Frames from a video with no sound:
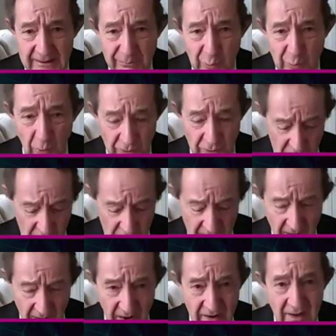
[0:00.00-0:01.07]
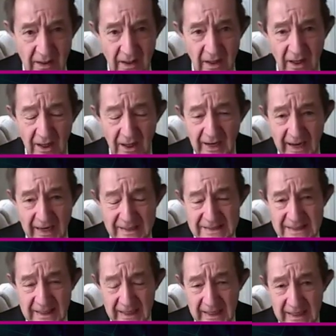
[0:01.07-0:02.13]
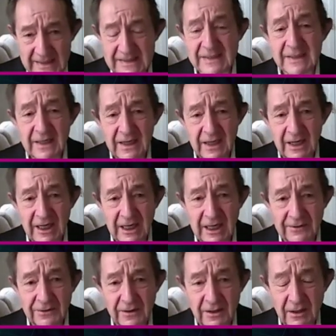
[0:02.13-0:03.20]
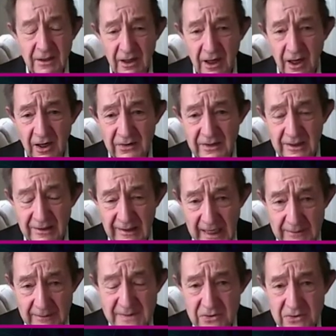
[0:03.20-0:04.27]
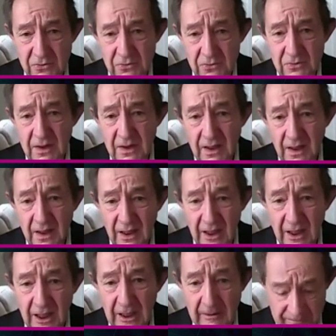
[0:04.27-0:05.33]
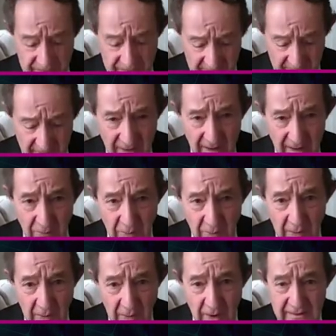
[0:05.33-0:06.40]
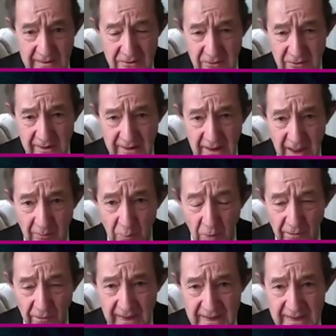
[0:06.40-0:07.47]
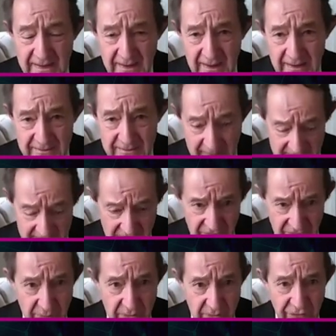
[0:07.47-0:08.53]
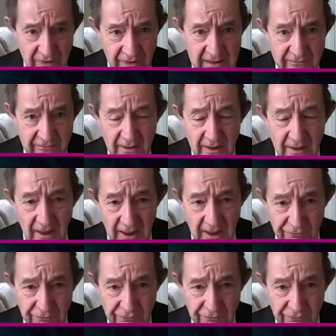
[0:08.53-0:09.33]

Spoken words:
important work, as has the Khan Lab School. Well worth looking up what that had managed to achieve.